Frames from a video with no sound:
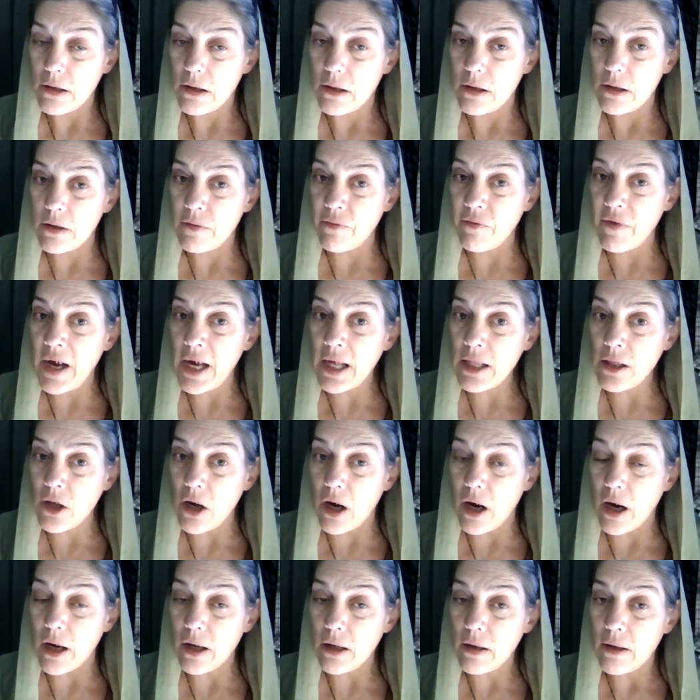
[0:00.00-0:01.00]
divine
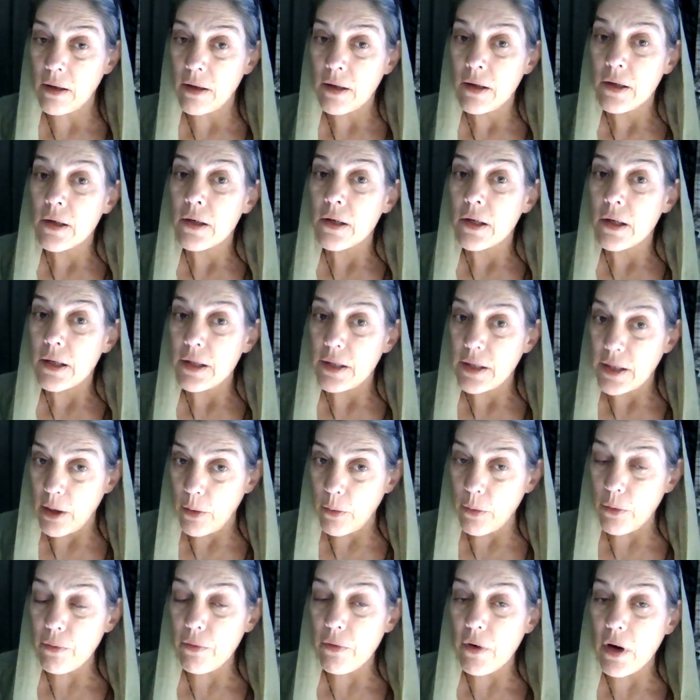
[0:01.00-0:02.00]
law. They
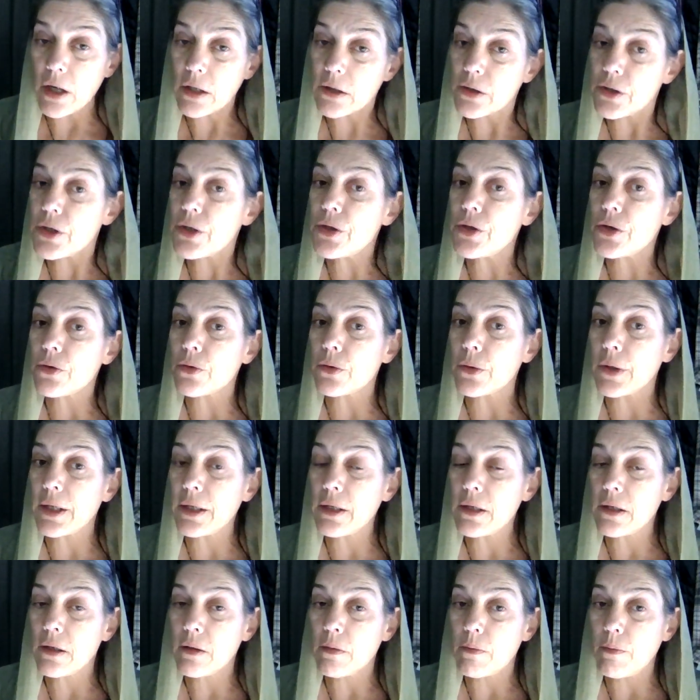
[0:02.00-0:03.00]
were wrong to do it.
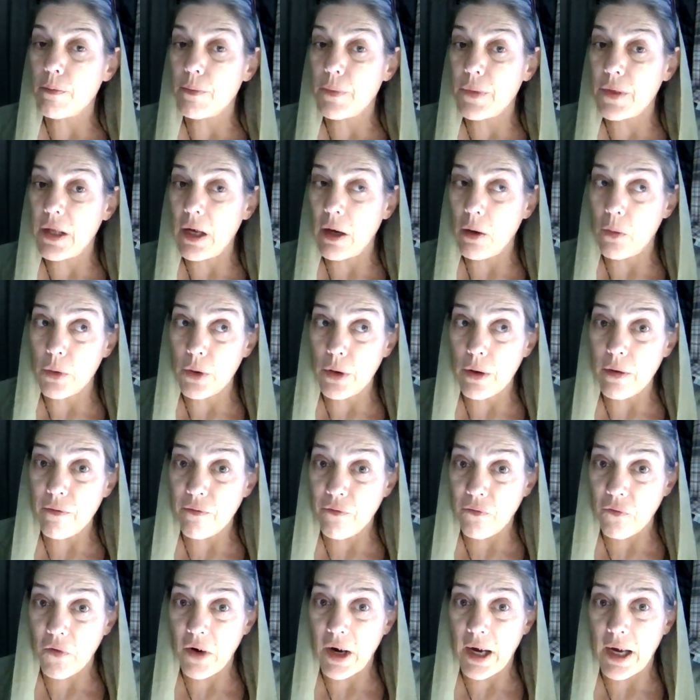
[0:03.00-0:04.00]
They were
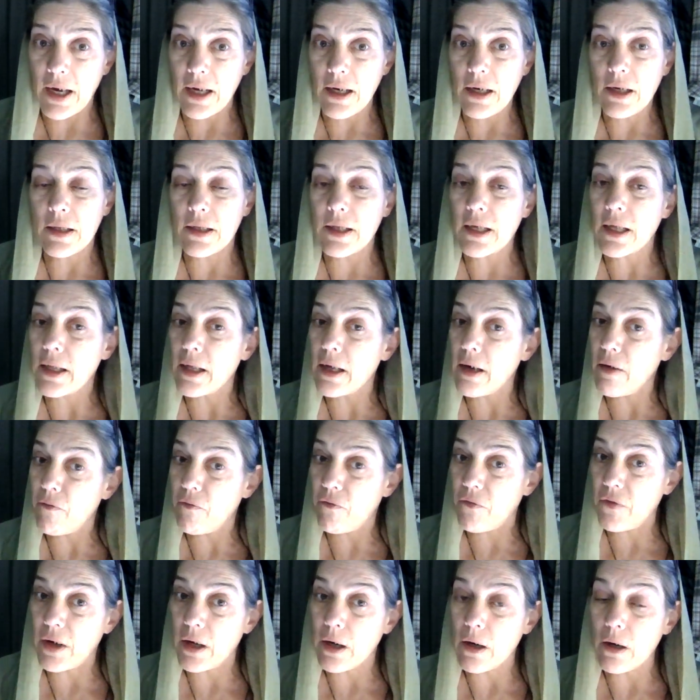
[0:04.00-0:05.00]
afraid. They let
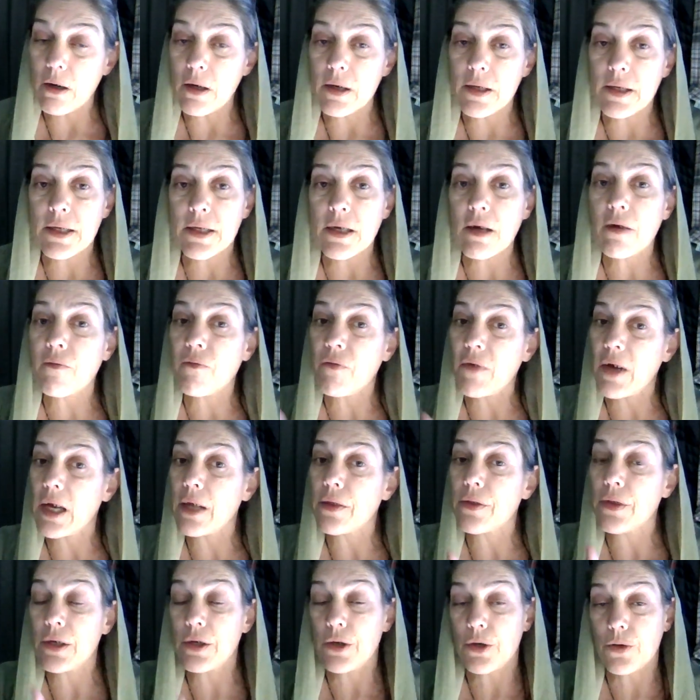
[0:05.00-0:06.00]
fear instead of
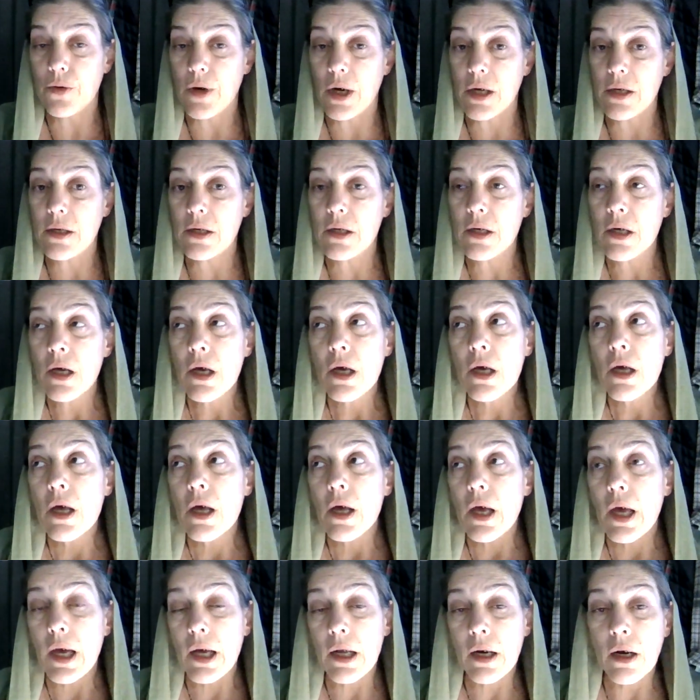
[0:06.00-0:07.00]
faith and trust
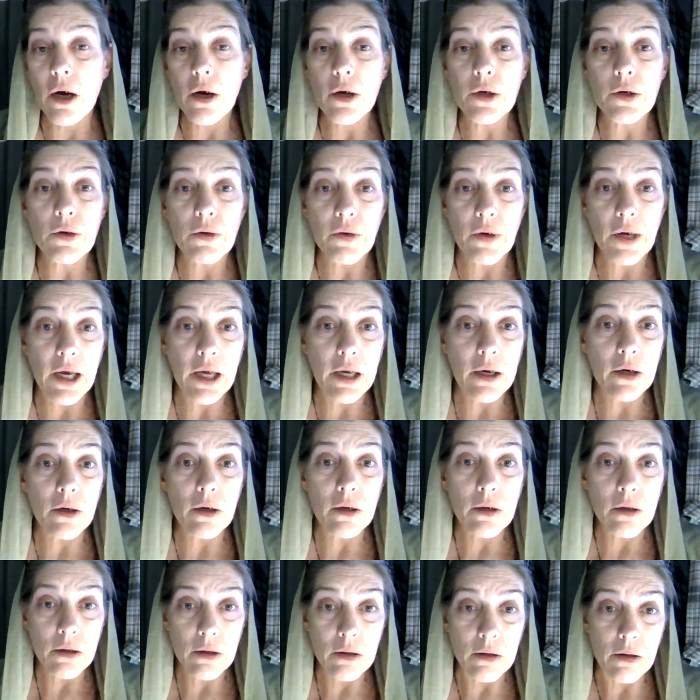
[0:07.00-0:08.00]
in our Creator
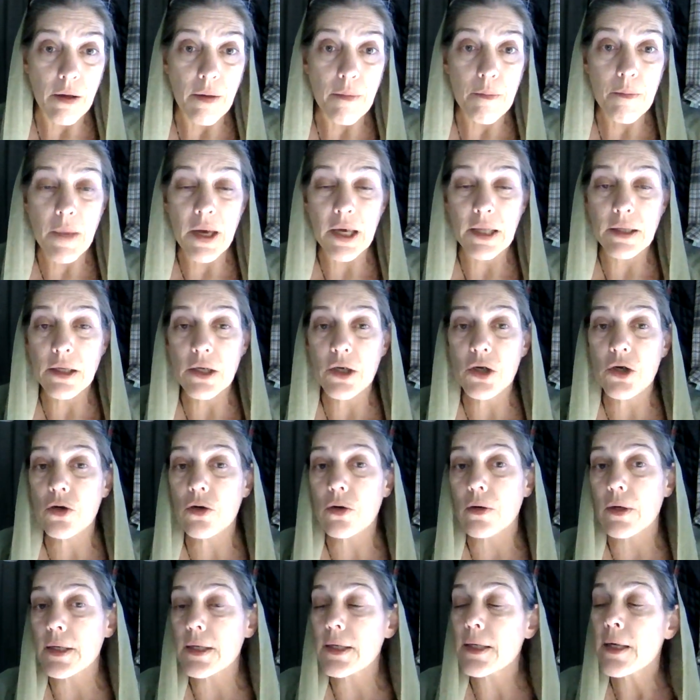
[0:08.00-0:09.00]
make this
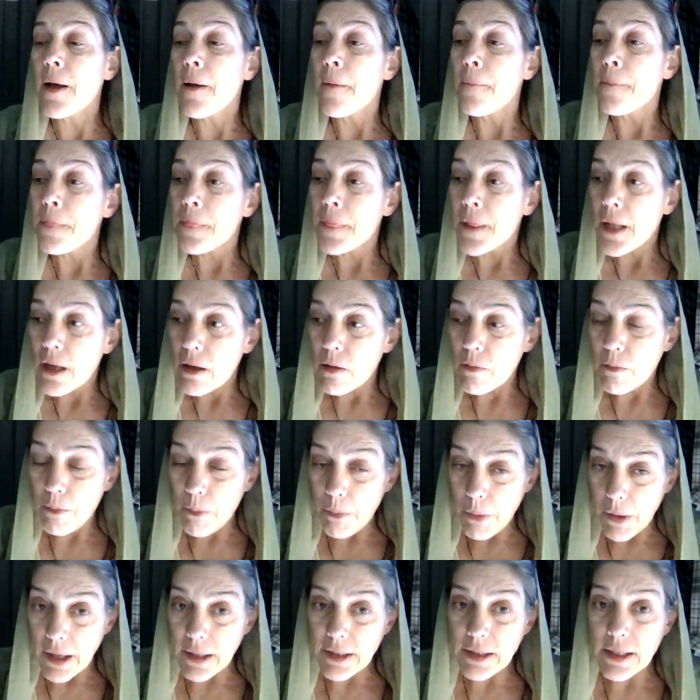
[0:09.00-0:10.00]
choice.
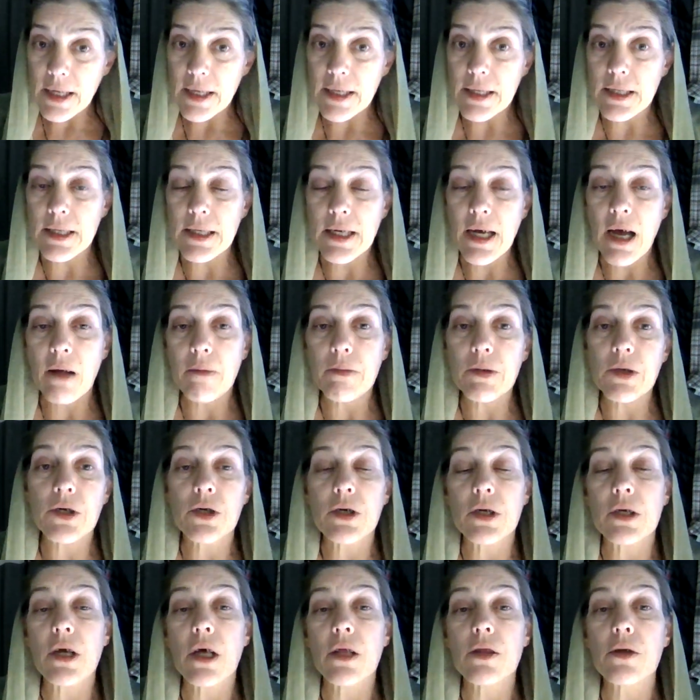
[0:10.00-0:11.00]
But they established
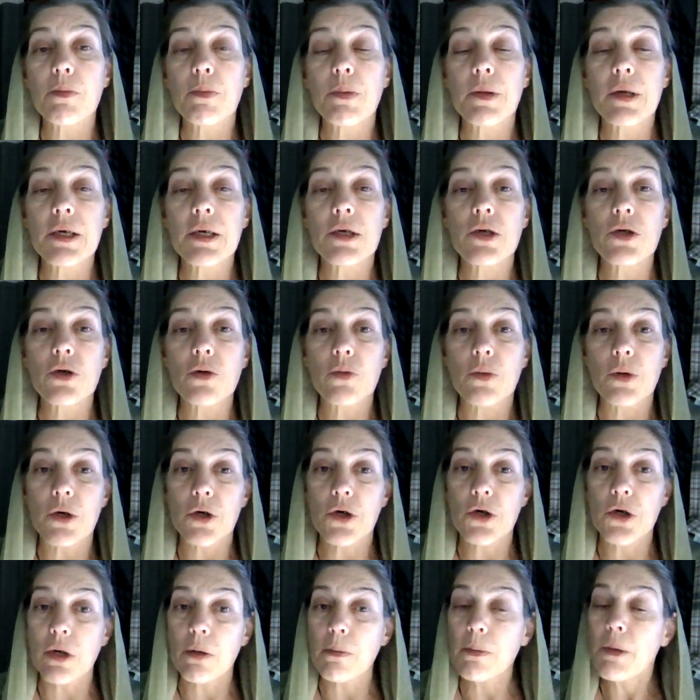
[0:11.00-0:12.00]
another place to
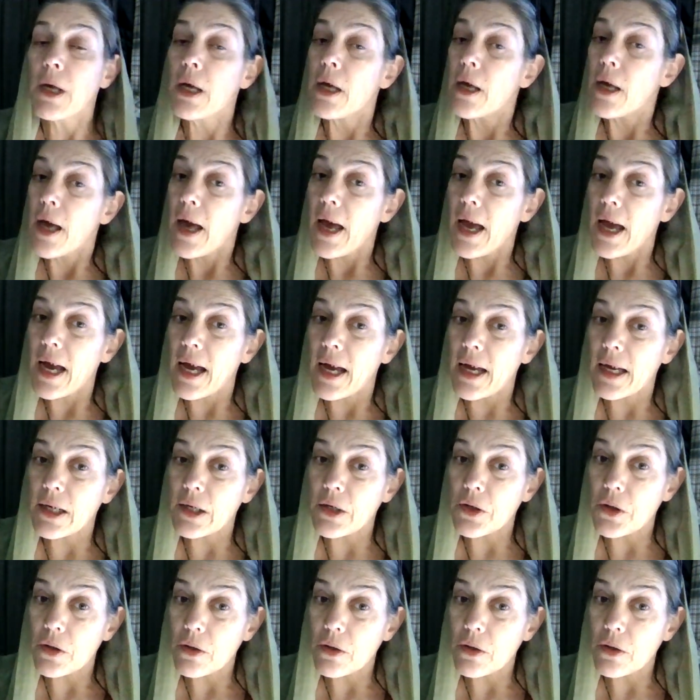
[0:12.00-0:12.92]
worship, and